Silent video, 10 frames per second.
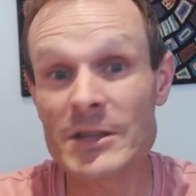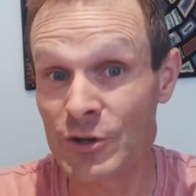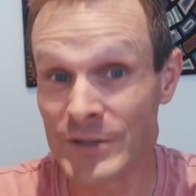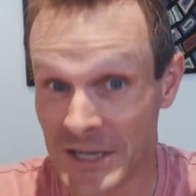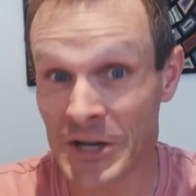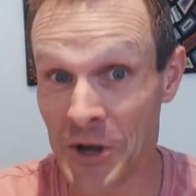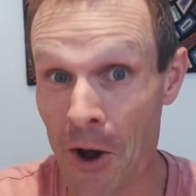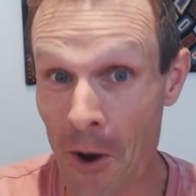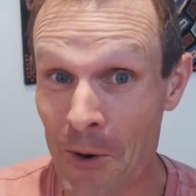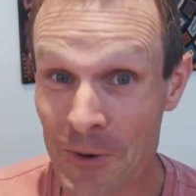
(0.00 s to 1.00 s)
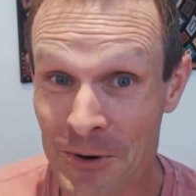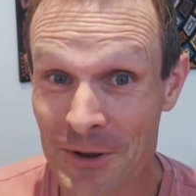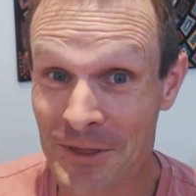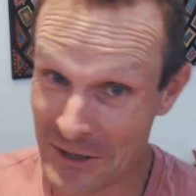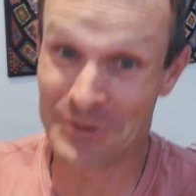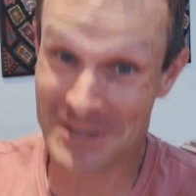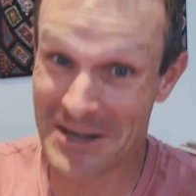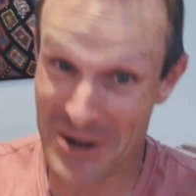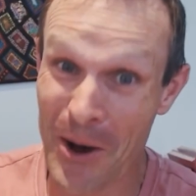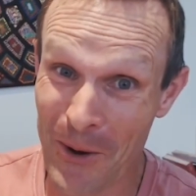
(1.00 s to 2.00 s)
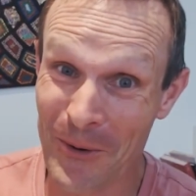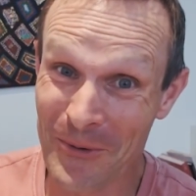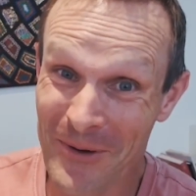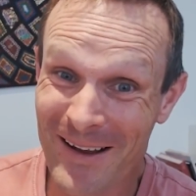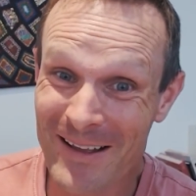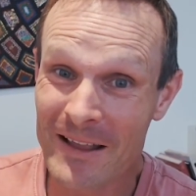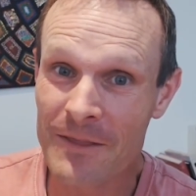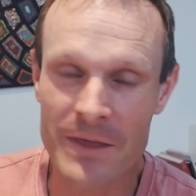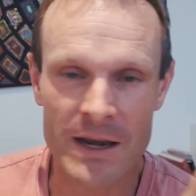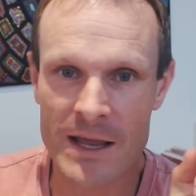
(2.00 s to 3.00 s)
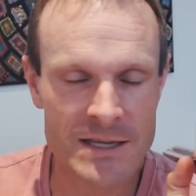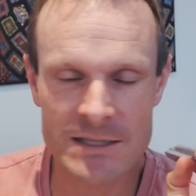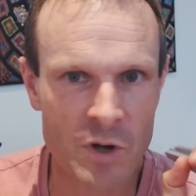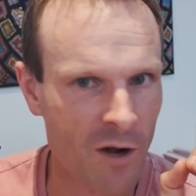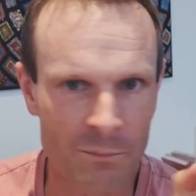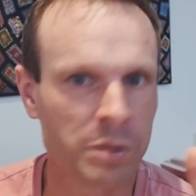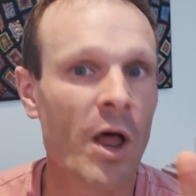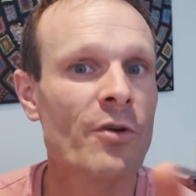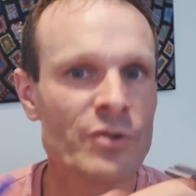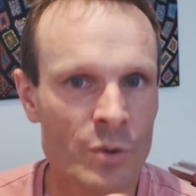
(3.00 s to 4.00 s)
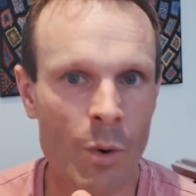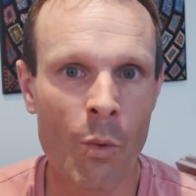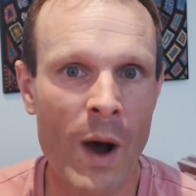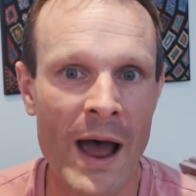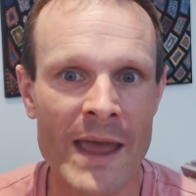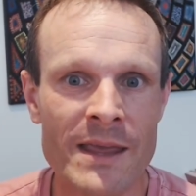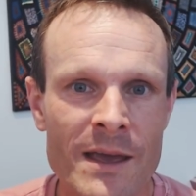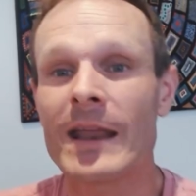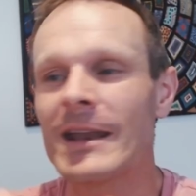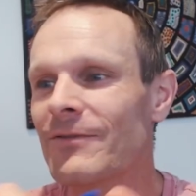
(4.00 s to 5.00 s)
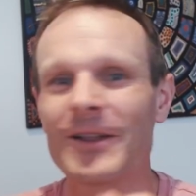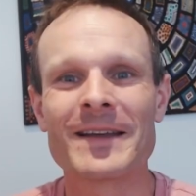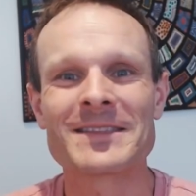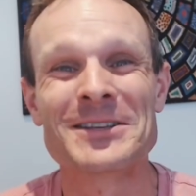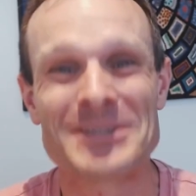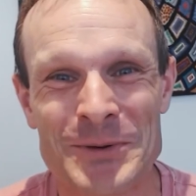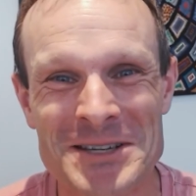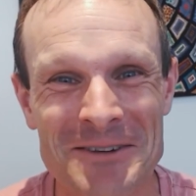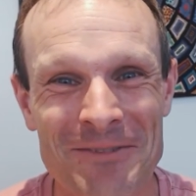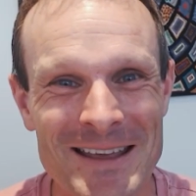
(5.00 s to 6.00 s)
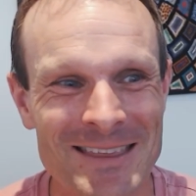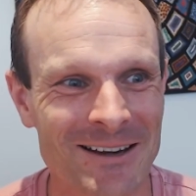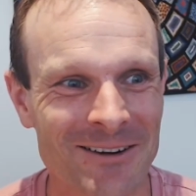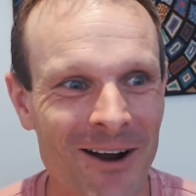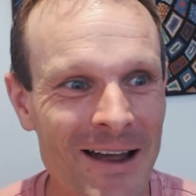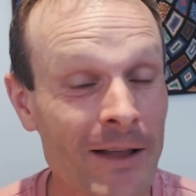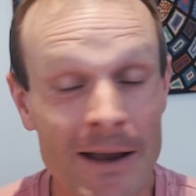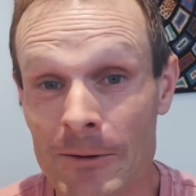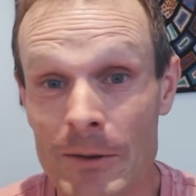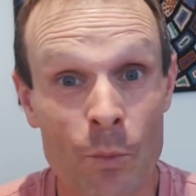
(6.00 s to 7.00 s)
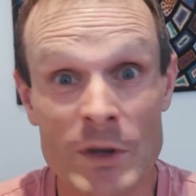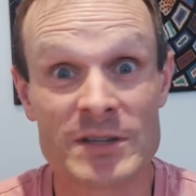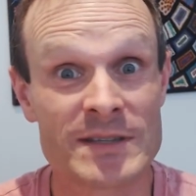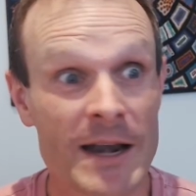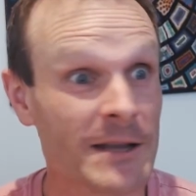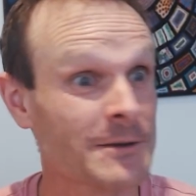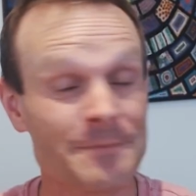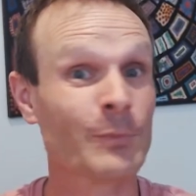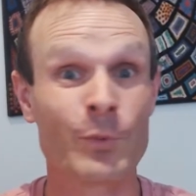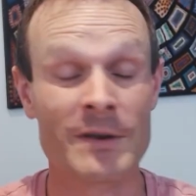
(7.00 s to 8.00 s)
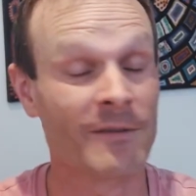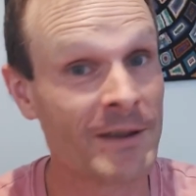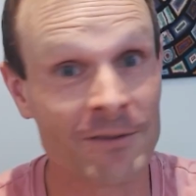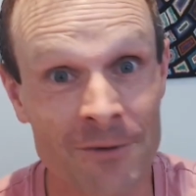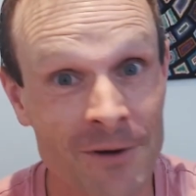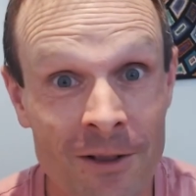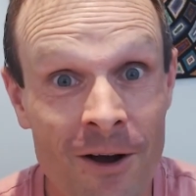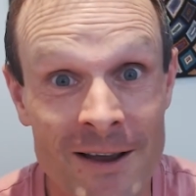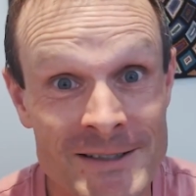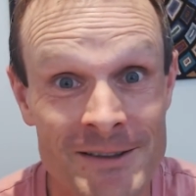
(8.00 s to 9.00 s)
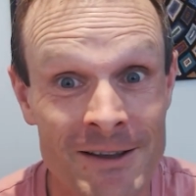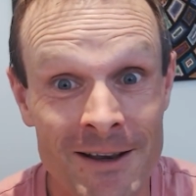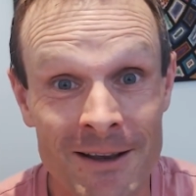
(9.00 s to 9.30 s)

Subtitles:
that you didn't know that has kind of blown you away? And even like the tuition fee thing, right? Like when you started, you wouldn't have even realized that